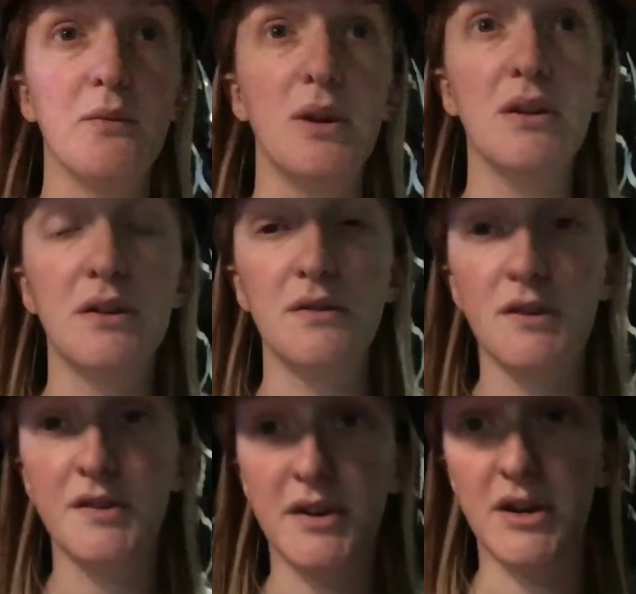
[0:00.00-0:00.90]
we don't know
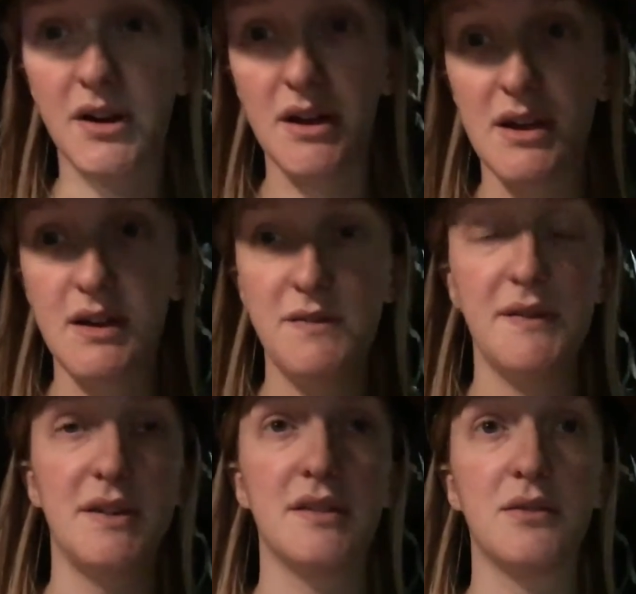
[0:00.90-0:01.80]
for sure if
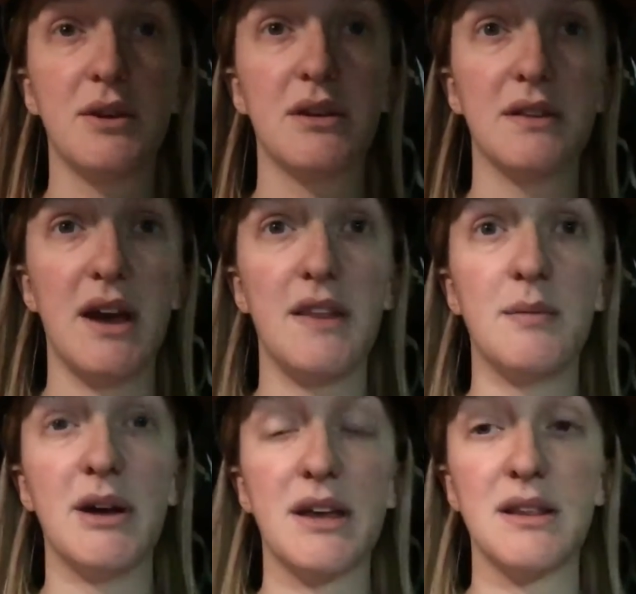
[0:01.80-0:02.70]
it's a tweaker that had
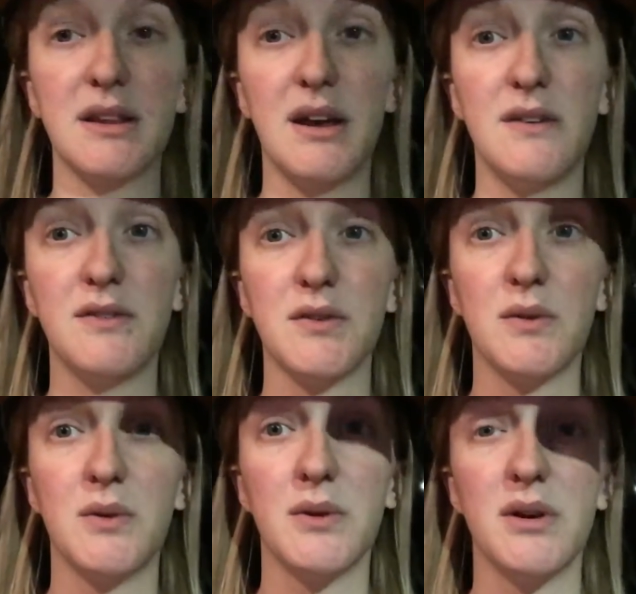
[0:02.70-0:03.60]
the bike and left,
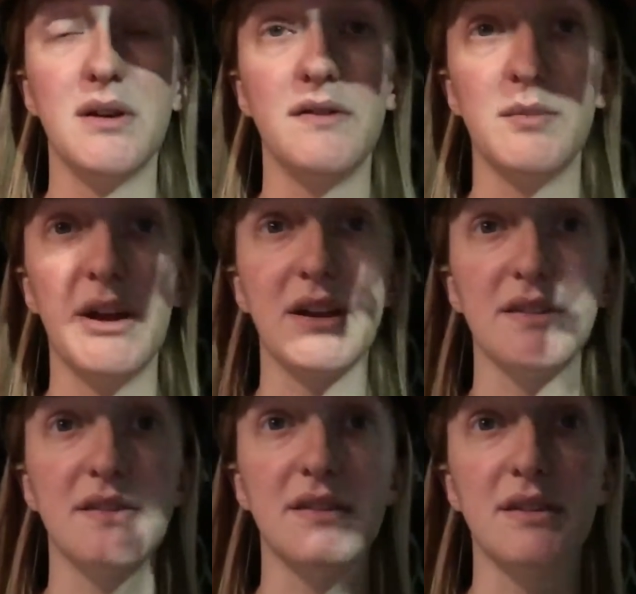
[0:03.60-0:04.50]
or if the bike
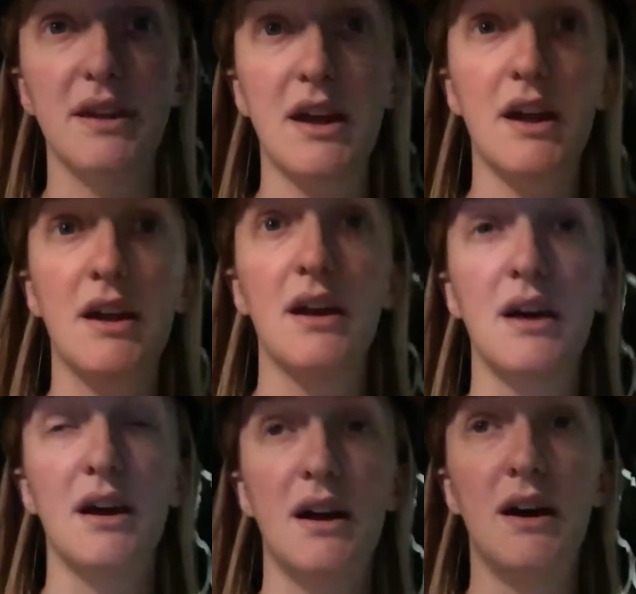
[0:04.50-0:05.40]
is still there.
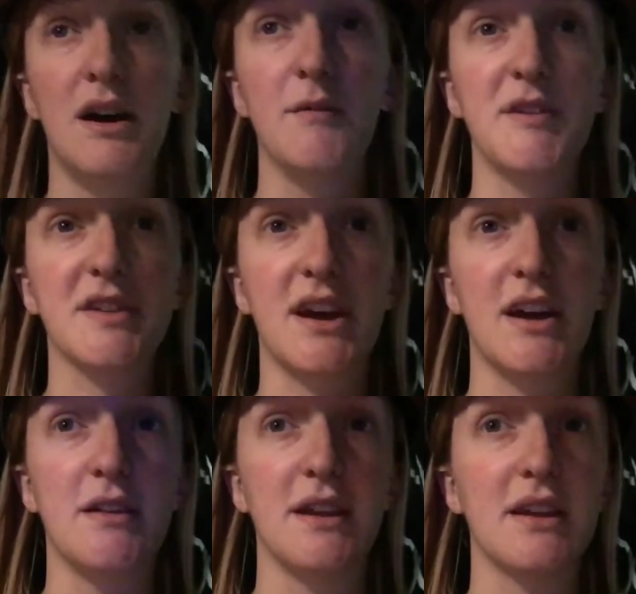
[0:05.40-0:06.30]
This guy
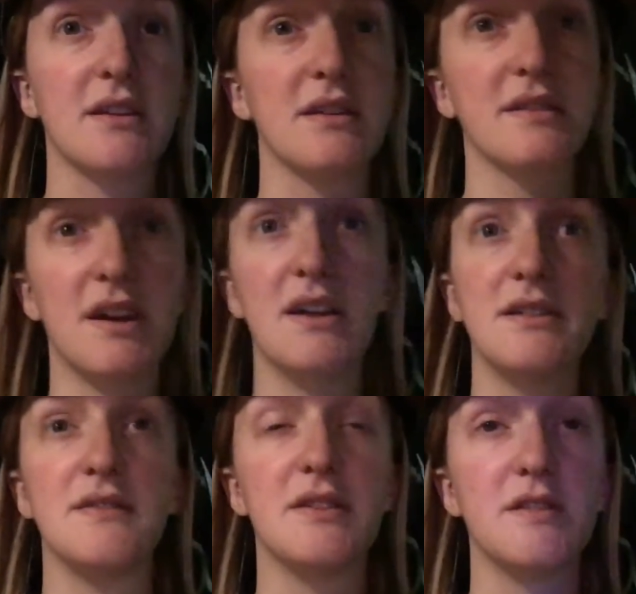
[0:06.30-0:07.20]
had
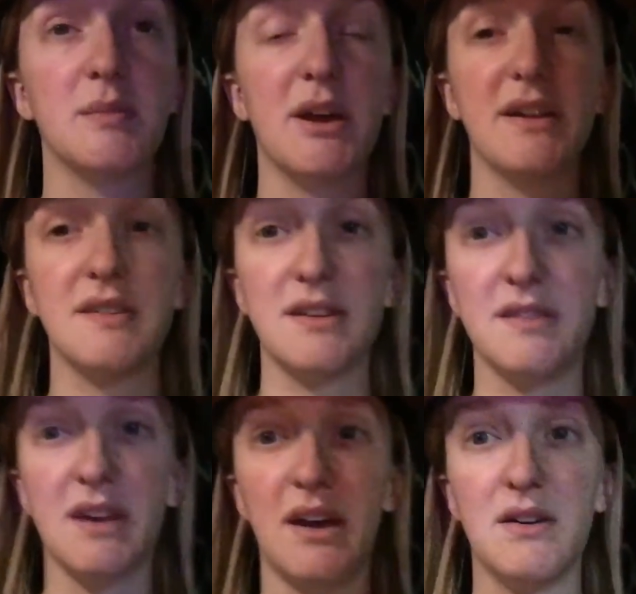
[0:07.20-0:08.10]
tons of different bikes in
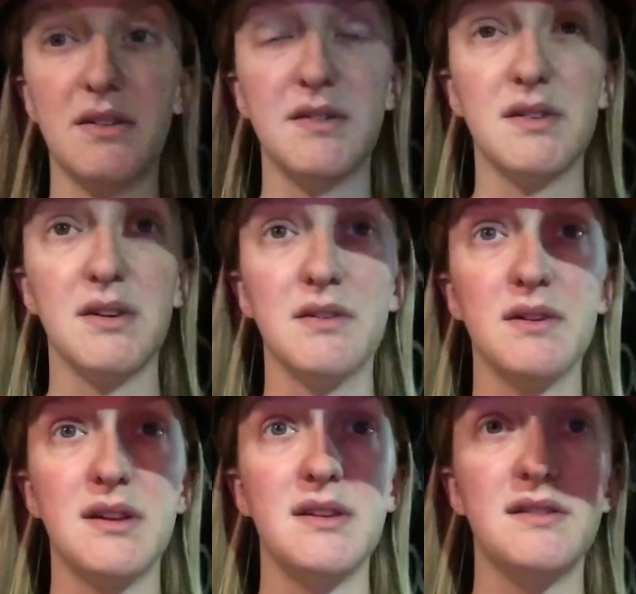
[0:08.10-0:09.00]
his house, so
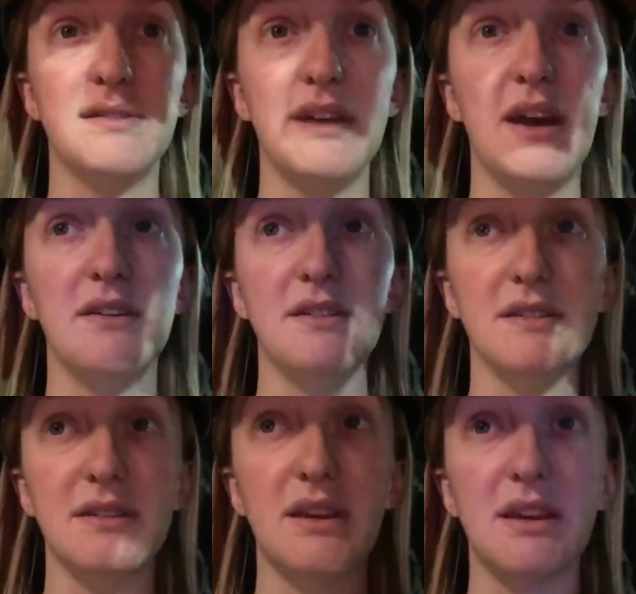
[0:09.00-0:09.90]
he's down as
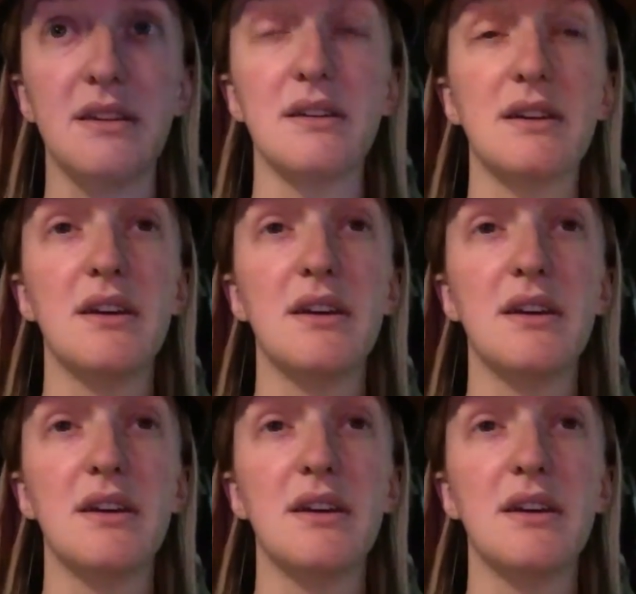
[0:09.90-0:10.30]
a lead